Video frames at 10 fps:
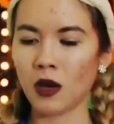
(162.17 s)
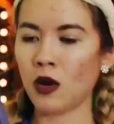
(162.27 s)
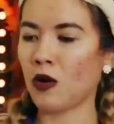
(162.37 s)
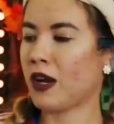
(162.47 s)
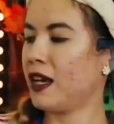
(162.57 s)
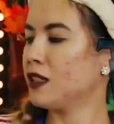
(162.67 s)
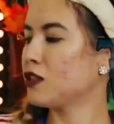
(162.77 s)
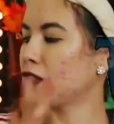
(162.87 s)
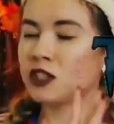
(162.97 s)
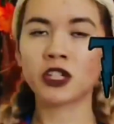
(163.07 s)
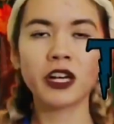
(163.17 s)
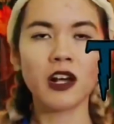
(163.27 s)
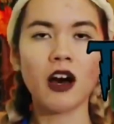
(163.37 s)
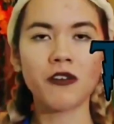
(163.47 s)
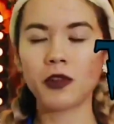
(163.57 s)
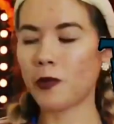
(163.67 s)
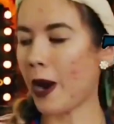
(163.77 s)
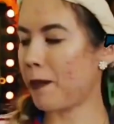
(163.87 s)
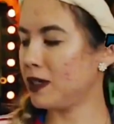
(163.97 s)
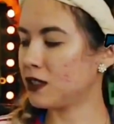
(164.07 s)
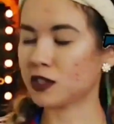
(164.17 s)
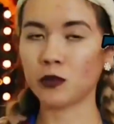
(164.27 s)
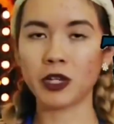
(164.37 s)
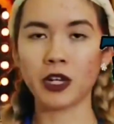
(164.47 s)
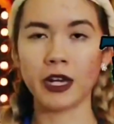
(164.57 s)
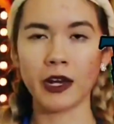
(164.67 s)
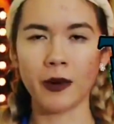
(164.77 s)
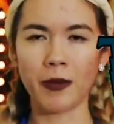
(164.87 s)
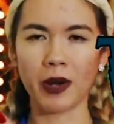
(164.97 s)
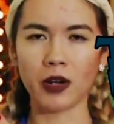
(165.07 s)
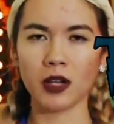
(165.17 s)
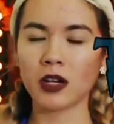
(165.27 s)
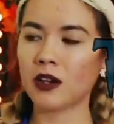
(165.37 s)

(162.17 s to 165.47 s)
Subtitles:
Okay, so I took it off the wrapping just so we could get a better look